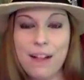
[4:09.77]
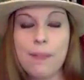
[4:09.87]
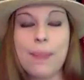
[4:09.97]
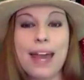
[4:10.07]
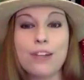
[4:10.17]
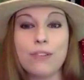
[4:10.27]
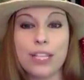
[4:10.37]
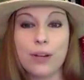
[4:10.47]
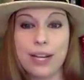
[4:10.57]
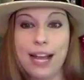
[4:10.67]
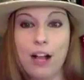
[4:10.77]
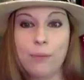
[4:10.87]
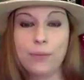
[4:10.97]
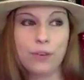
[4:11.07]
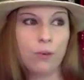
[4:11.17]
that is really going to help.
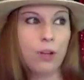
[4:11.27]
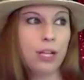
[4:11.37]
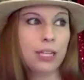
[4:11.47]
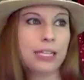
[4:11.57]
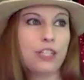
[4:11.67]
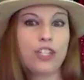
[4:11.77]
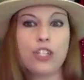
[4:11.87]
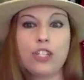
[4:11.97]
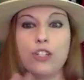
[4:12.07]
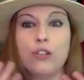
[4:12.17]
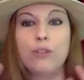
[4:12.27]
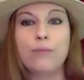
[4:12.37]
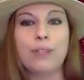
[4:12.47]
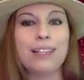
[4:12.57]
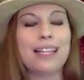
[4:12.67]
So let's just
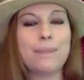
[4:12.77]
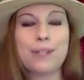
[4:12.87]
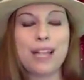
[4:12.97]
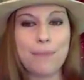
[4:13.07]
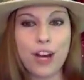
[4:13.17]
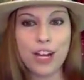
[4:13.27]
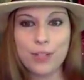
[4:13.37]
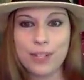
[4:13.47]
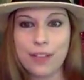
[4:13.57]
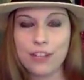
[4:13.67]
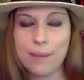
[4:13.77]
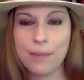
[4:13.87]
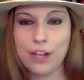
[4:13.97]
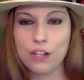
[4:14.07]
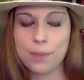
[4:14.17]
assume, let's pretend I'm talking to another type of
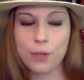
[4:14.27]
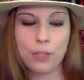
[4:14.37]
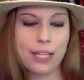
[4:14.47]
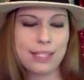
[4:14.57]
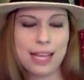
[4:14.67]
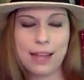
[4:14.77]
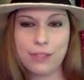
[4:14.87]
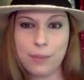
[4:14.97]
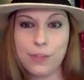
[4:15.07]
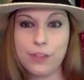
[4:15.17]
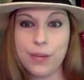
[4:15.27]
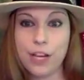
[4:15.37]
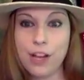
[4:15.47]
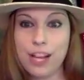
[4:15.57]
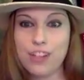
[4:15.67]
entrepreneur. Let's say someone's doing a
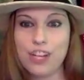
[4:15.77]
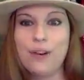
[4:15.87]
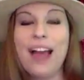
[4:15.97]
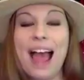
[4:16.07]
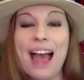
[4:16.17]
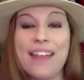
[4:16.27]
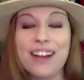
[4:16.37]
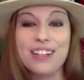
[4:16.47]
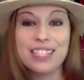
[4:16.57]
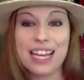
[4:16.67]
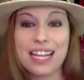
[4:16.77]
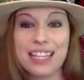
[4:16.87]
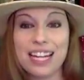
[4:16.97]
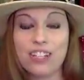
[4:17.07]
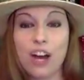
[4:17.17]
cooking show and they are standing
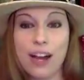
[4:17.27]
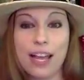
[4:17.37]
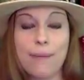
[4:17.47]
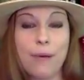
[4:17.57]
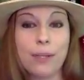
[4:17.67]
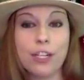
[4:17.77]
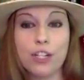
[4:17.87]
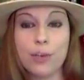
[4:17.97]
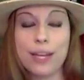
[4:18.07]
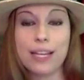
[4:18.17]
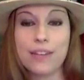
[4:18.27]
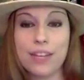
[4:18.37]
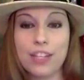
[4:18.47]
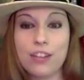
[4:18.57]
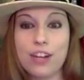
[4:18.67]
there talking about what they're doing and giving
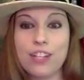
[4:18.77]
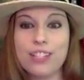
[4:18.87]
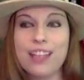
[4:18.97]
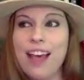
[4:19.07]
instructions.